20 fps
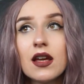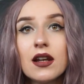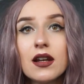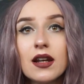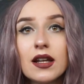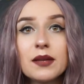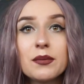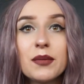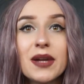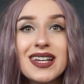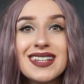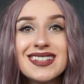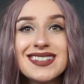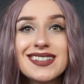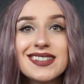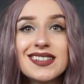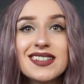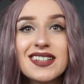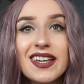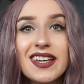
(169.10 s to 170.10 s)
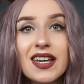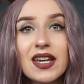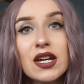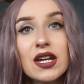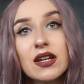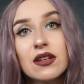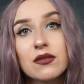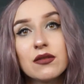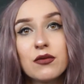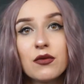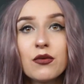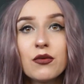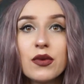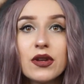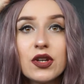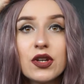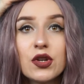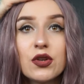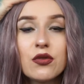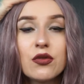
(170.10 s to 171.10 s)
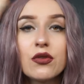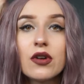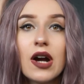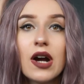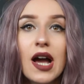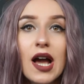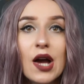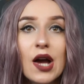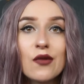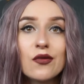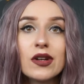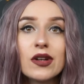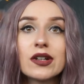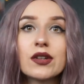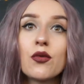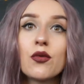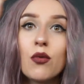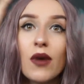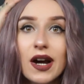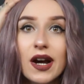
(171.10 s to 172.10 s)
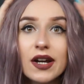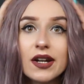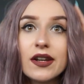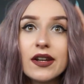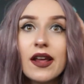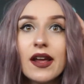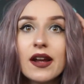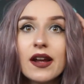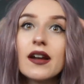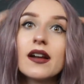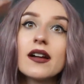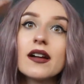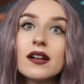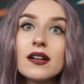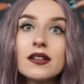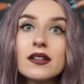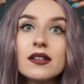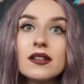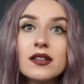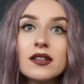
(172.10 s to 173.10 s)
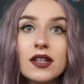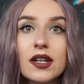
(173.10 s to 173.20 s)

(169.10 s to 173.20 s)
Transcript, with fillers: like my skin where you have like white hair